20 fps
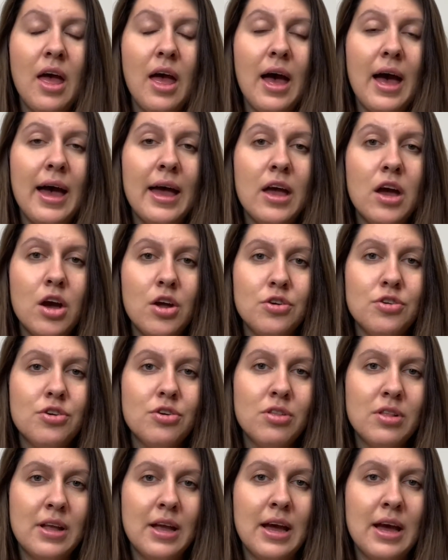I
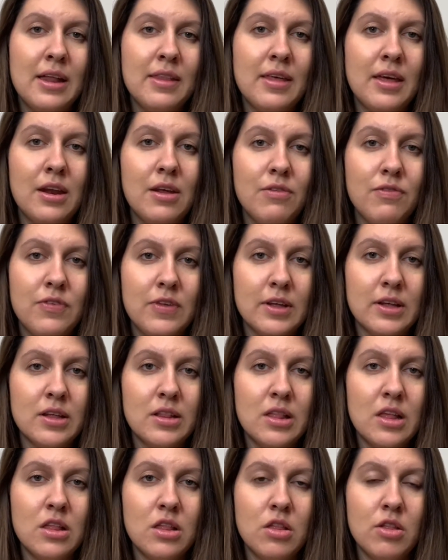understand that it
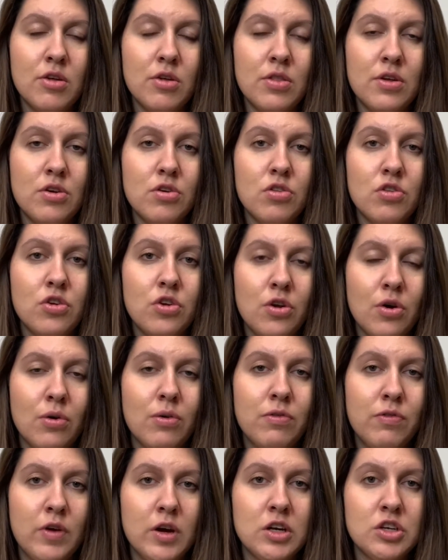feels as though there's no
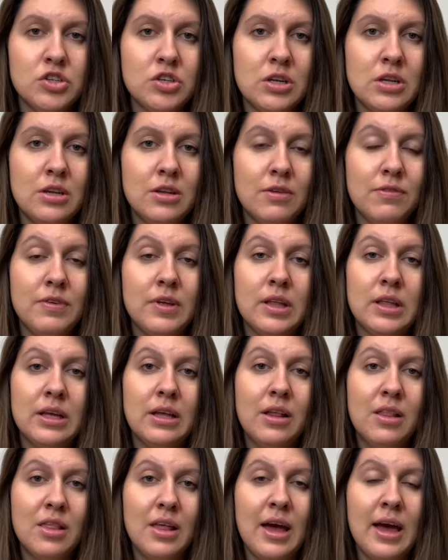function to
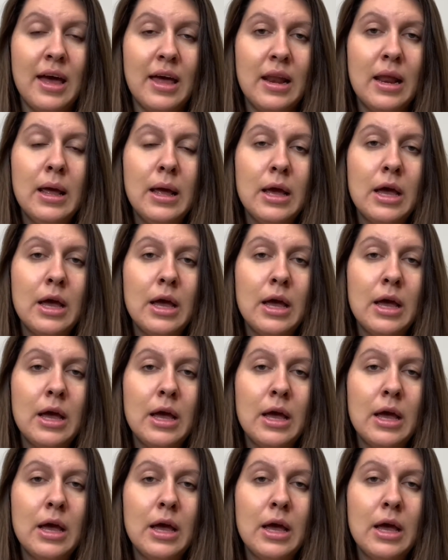feeling sad.